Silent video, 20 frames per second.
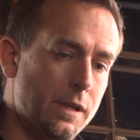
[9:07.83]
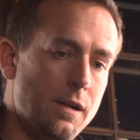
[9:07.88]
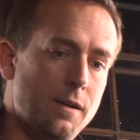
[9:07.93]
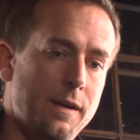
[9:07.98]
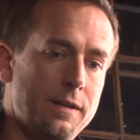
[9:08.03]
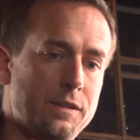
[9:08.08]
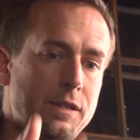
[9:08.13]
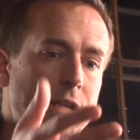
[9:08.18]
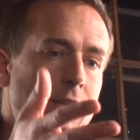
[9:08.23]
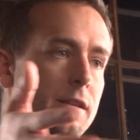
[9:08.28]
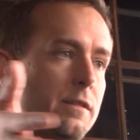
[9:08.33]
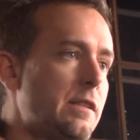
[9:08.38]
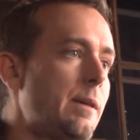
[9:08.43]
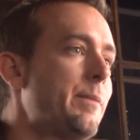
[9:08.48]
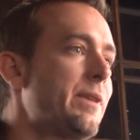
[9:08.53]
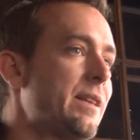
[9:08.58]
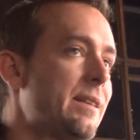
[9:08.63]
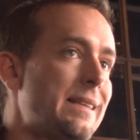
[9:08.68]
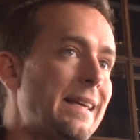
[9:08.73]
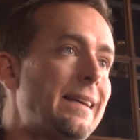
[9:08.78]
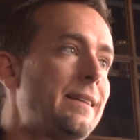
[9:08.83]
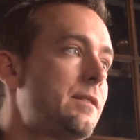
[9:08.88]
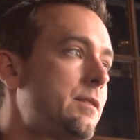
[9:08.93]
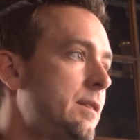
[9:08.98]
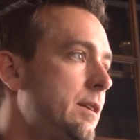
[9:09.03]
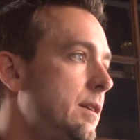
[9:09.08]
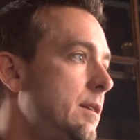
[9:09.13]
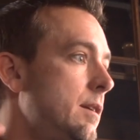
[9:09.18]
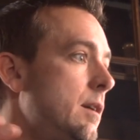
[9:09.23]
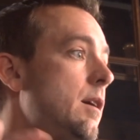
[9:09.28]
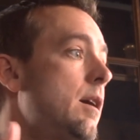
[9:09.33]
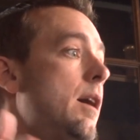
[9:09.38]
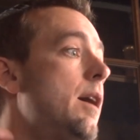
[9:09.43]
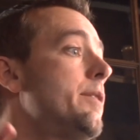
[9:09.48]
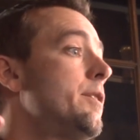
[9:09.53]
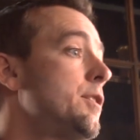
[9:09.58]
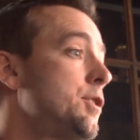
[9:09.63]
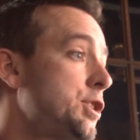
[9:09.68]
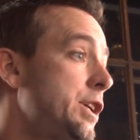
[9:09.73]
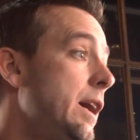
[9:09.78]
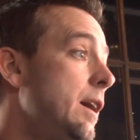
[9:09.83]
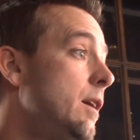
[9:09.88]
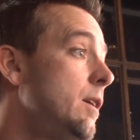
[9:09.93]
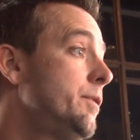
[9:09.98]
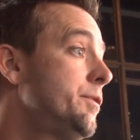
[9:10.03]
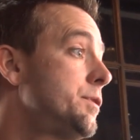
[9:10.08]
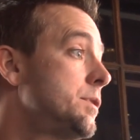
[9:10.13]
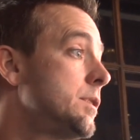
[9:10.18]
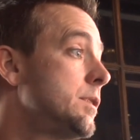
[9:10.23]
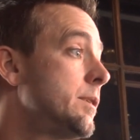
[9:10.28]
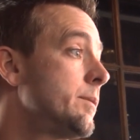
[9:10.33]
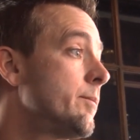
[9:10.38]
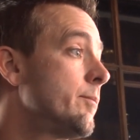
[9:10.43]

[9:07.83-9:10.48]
I see some of the things that are on the shelves,